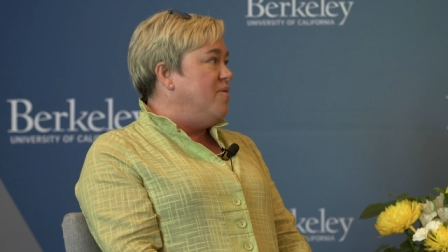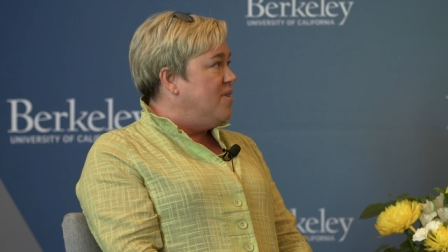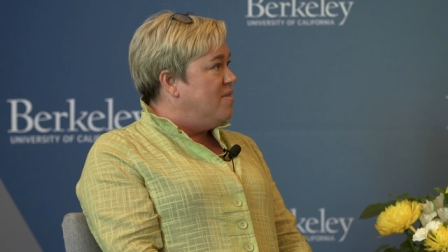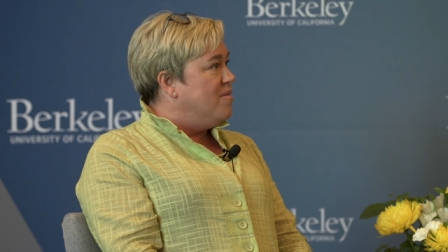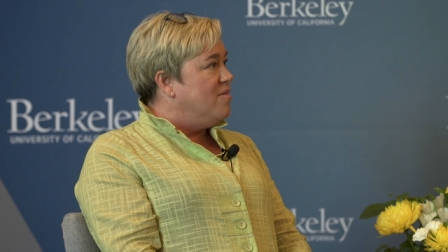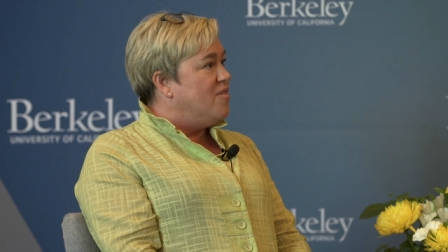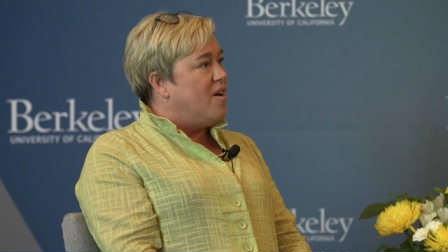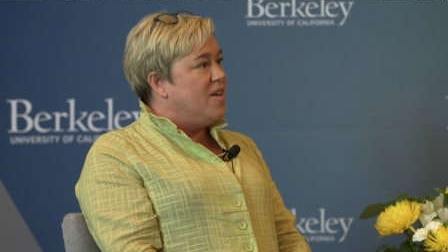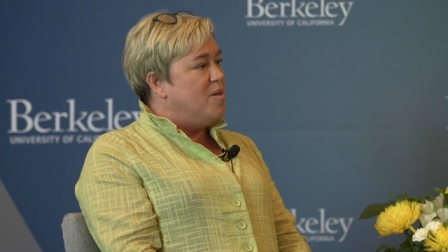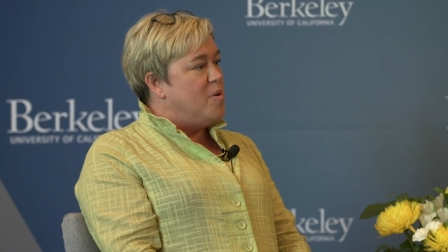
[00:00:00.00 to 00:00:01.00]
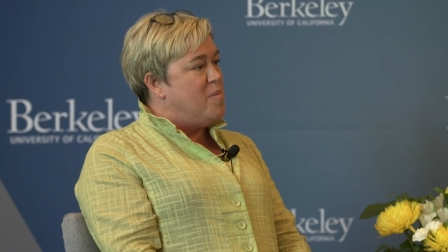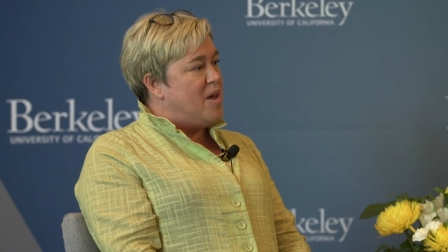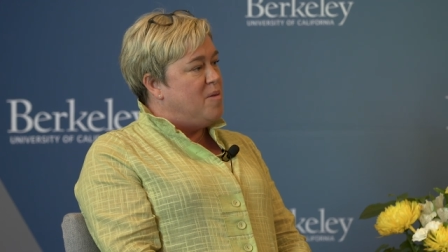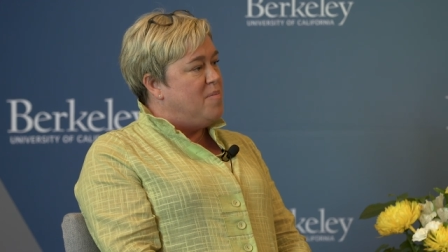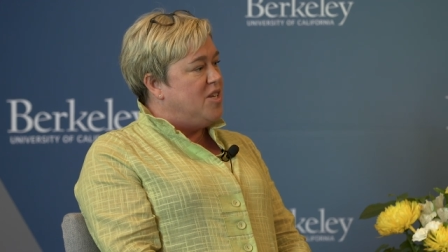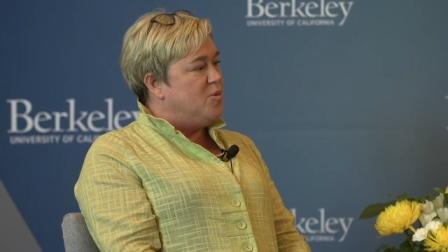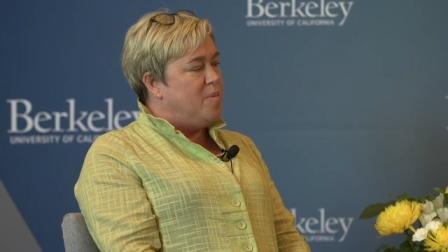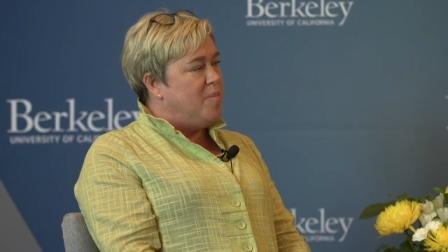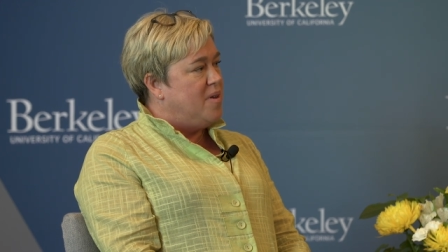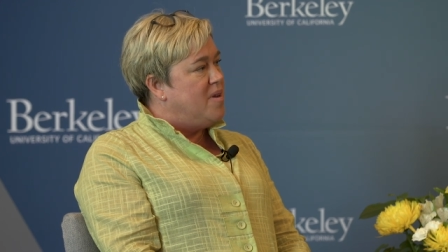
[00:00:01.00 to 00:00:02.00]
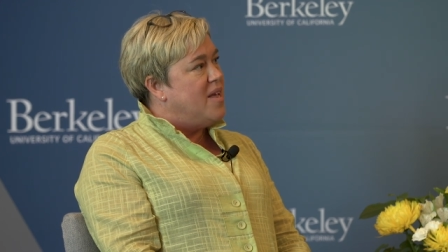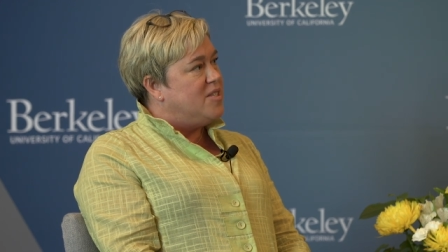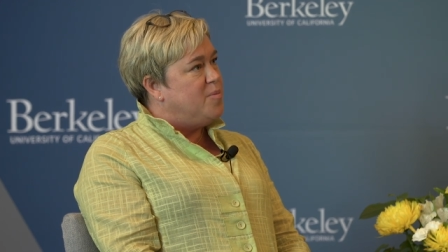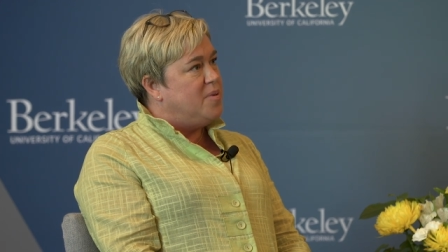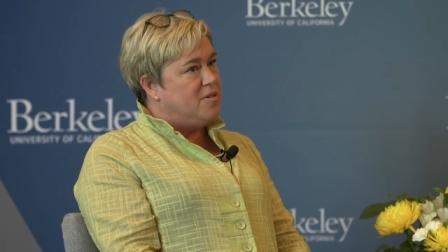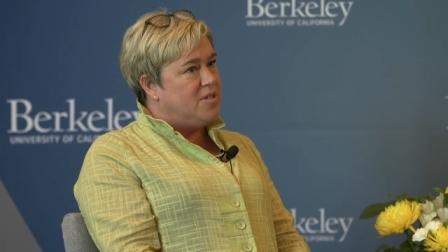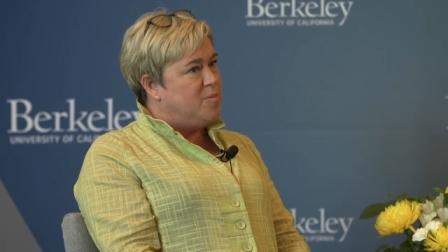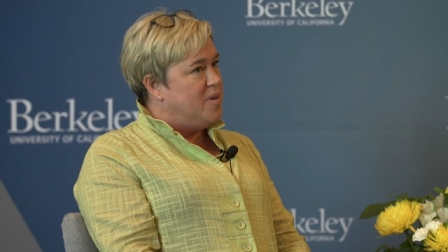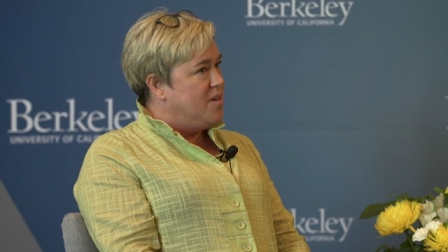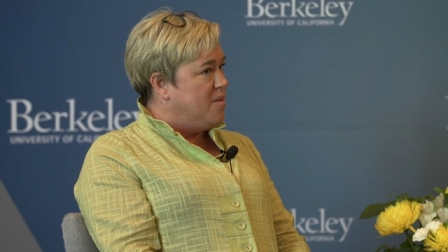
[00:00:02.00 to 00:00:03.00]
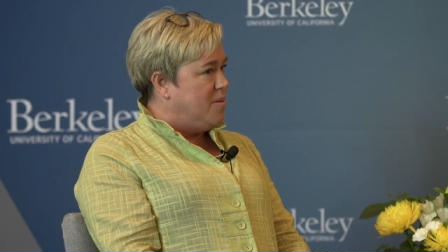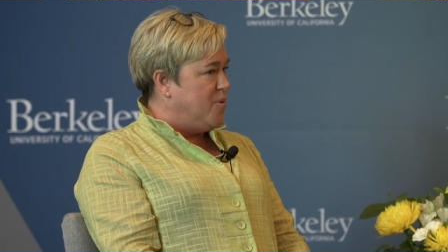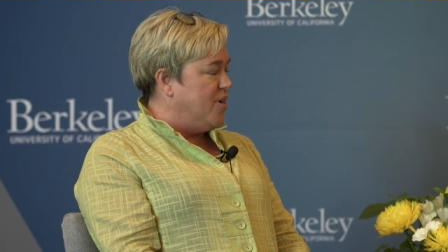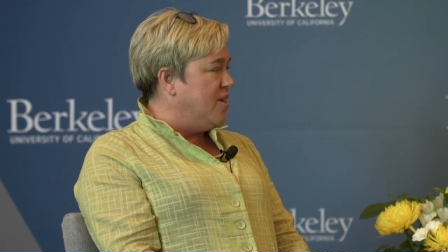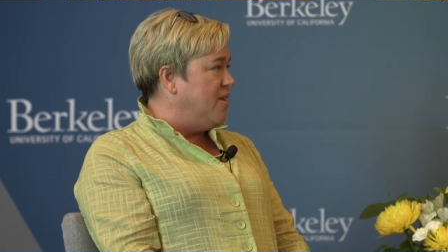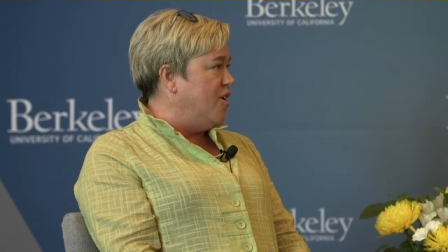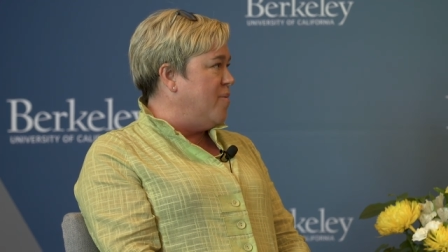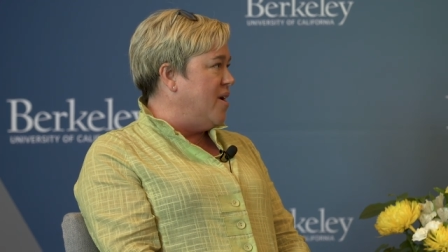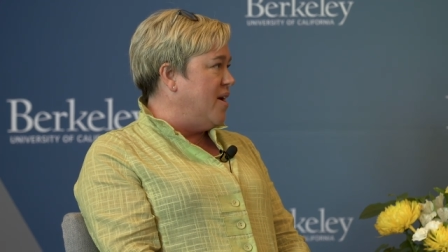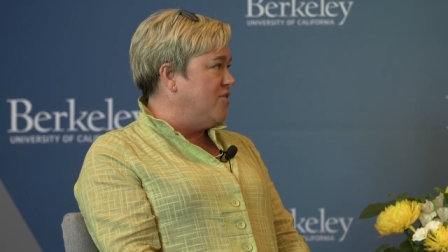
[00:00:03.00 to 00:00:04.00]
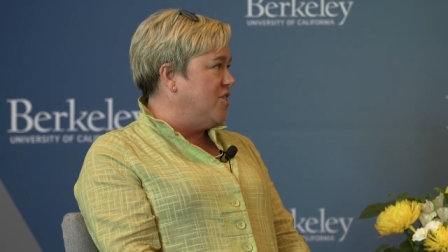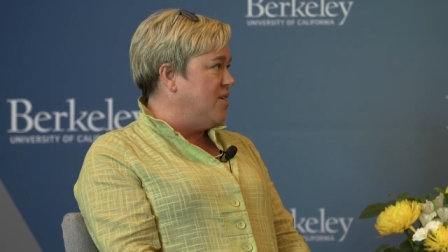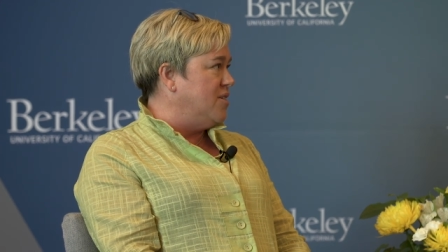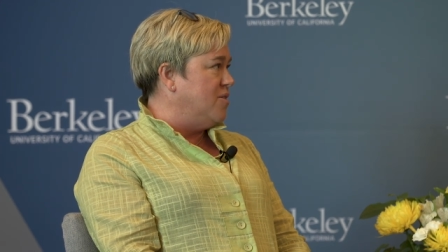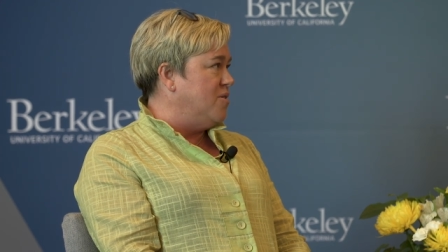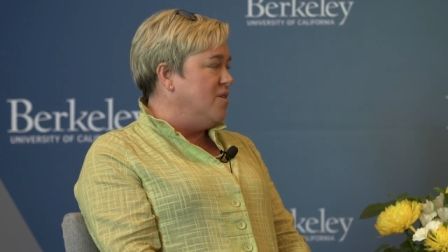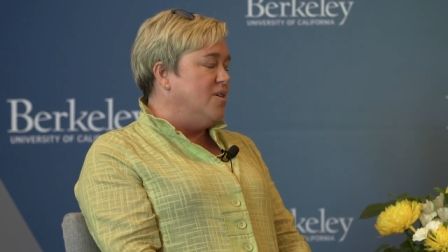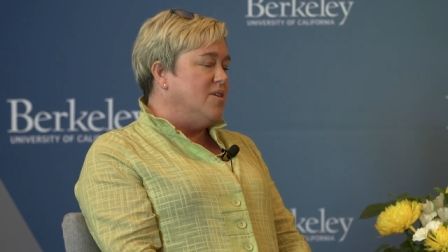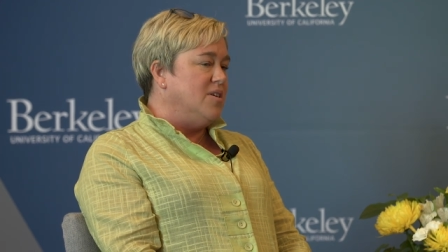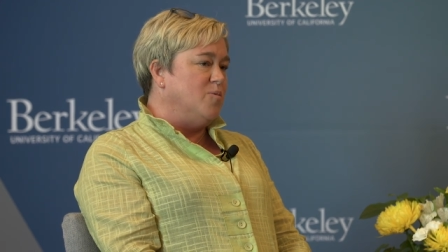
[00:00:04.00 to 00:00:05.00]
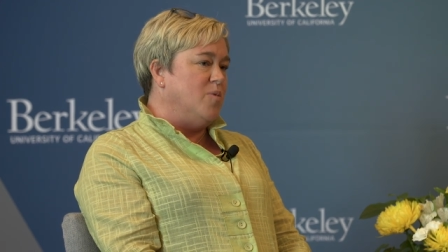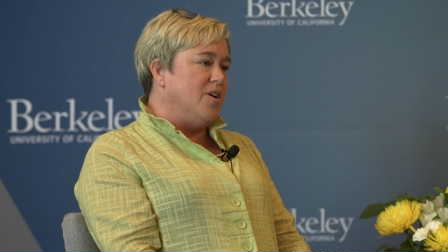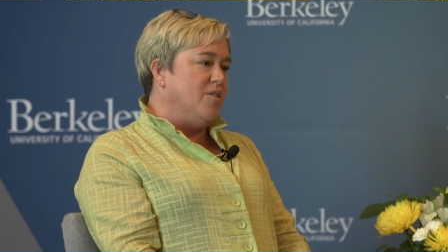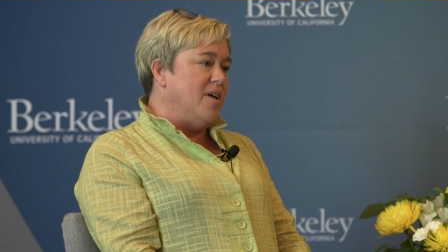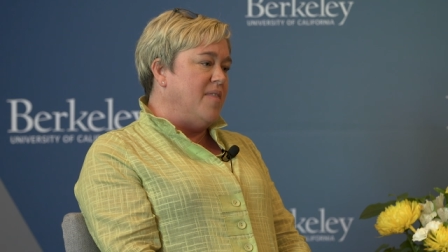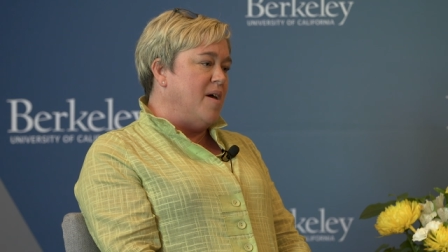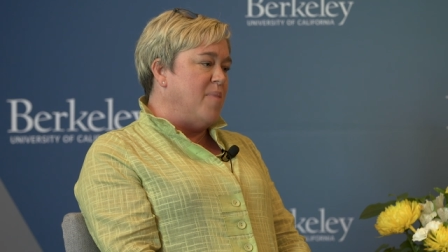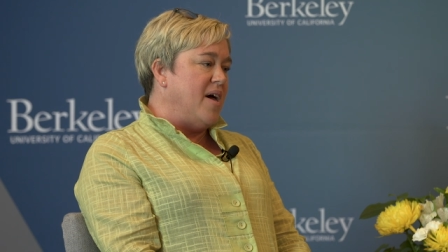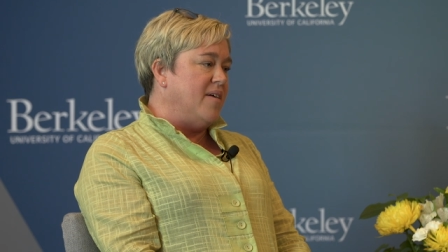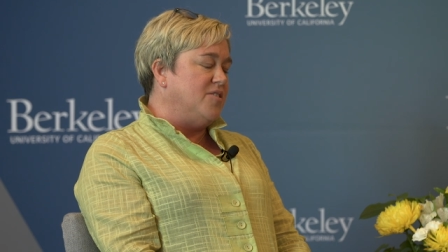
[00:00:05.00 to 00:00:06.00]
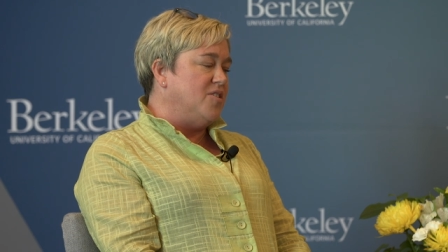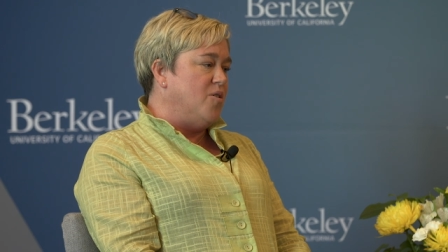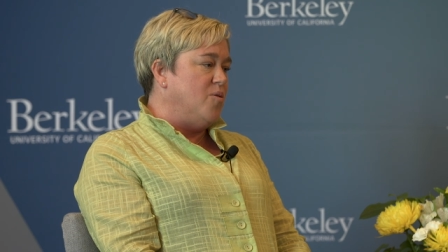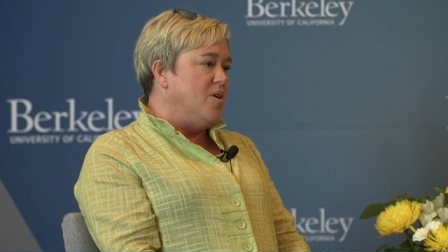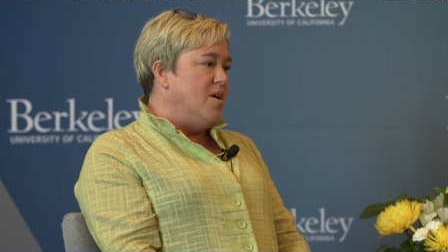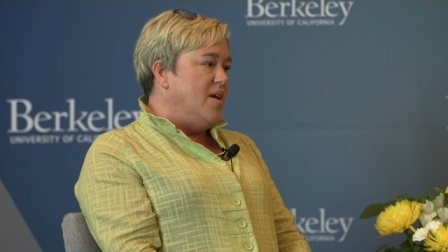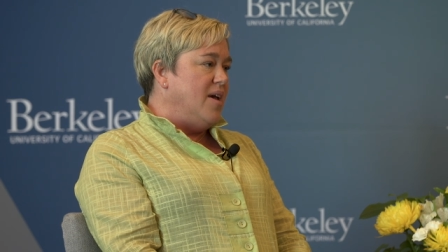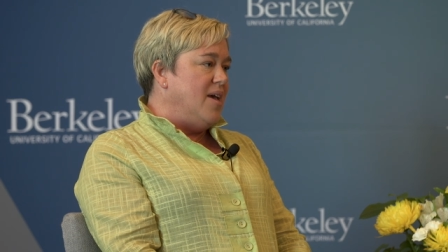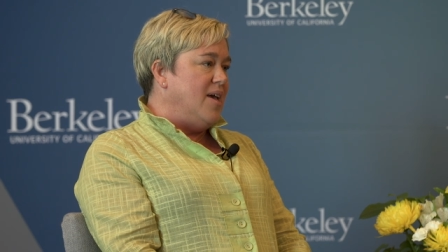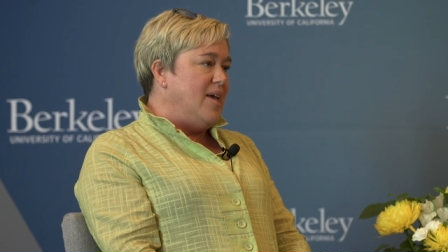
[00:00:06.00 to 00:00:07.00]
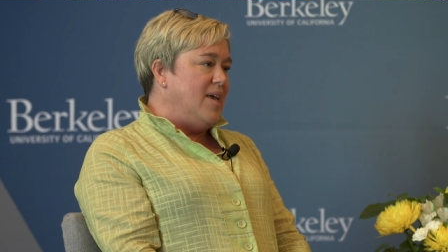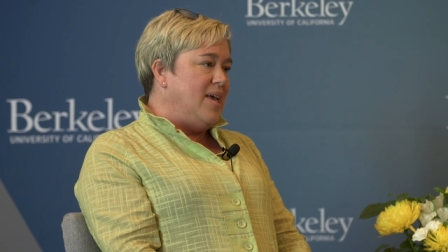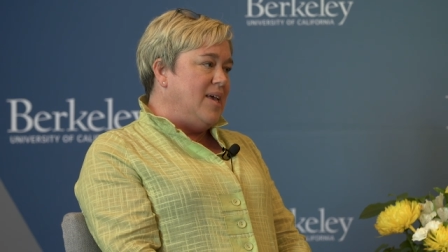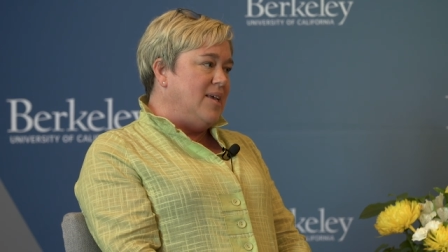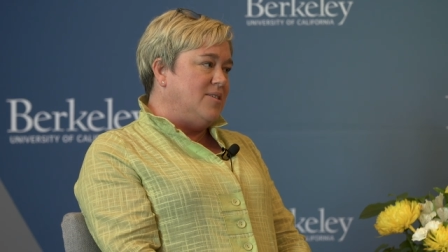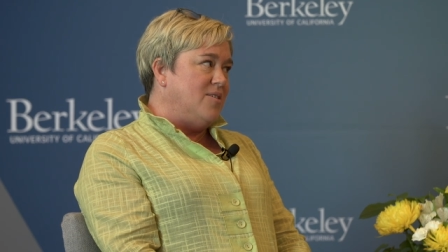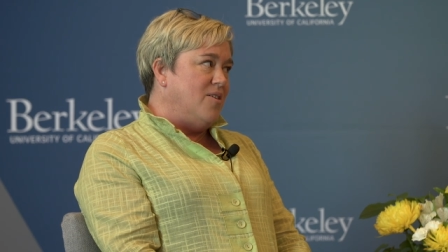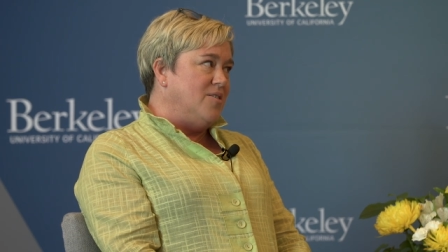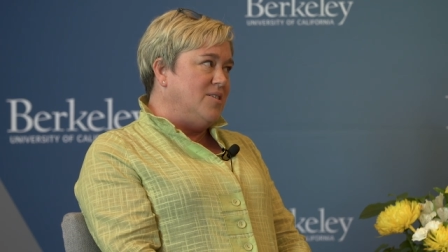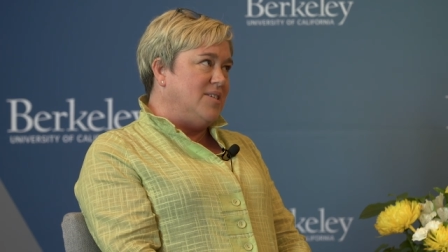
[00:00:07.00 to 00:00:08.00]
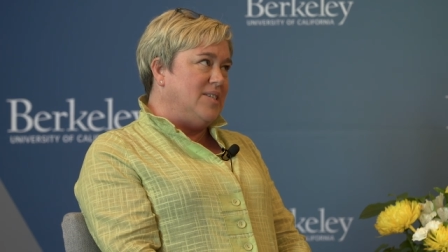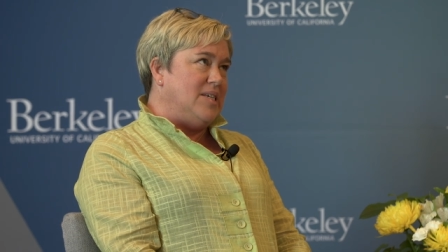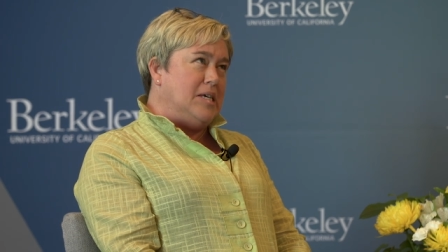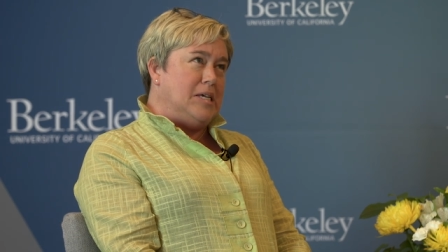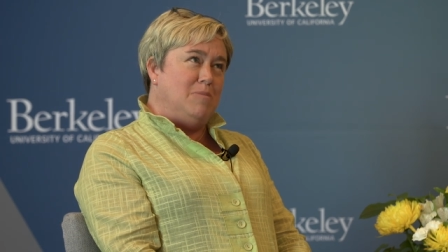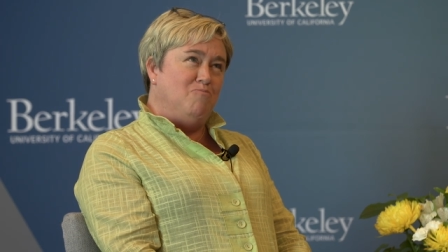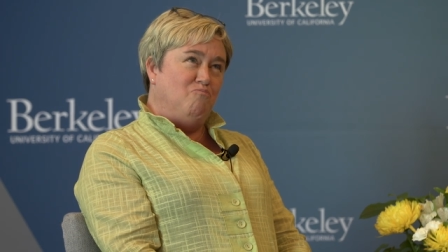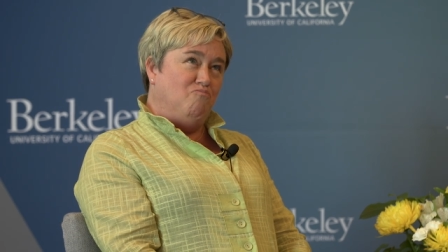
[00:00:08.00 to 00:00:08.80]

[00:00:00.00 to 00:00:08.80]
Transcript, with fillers: even talking about impeachment, but Nancy Pelosi's been cl pretty clear about how she doesn't doesn't want to go down that path. So uh, it's hard to see.